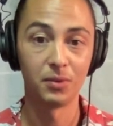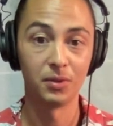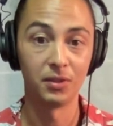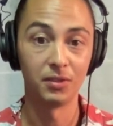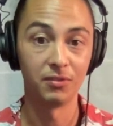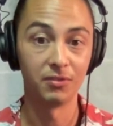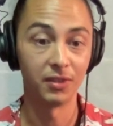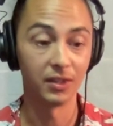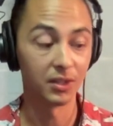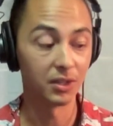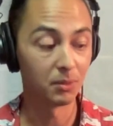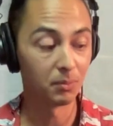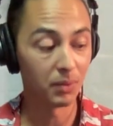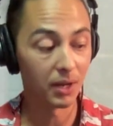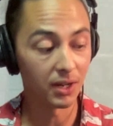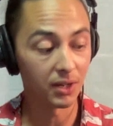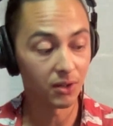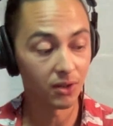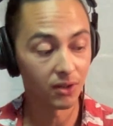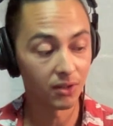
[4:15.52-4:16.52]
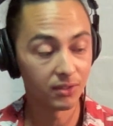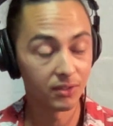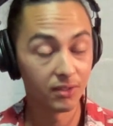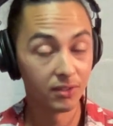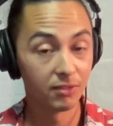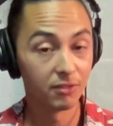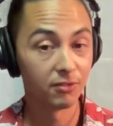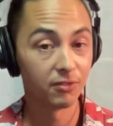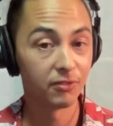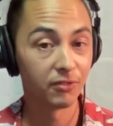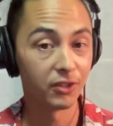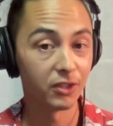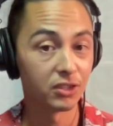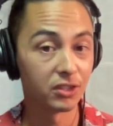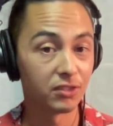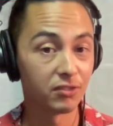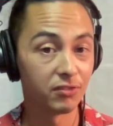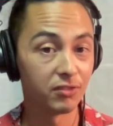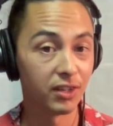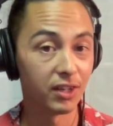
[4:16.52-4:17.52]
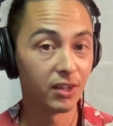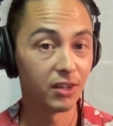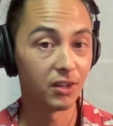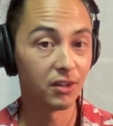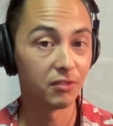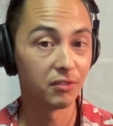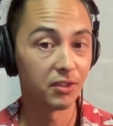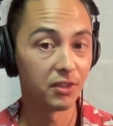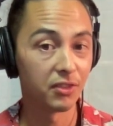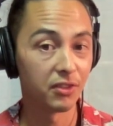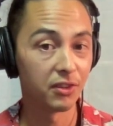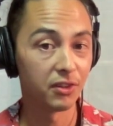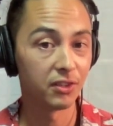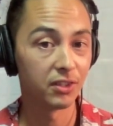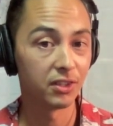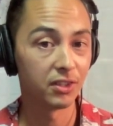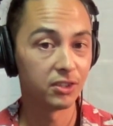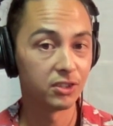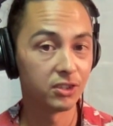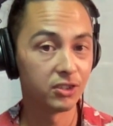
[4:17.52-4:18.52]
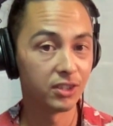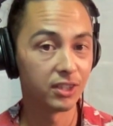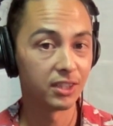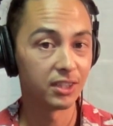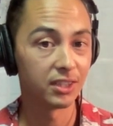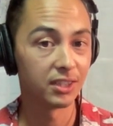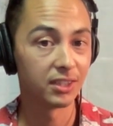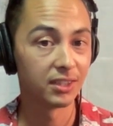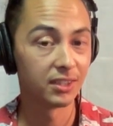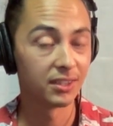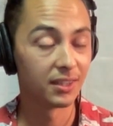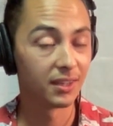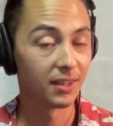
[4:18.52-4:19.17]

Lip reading: Put the finger back on, 1st fret of the 3rd string,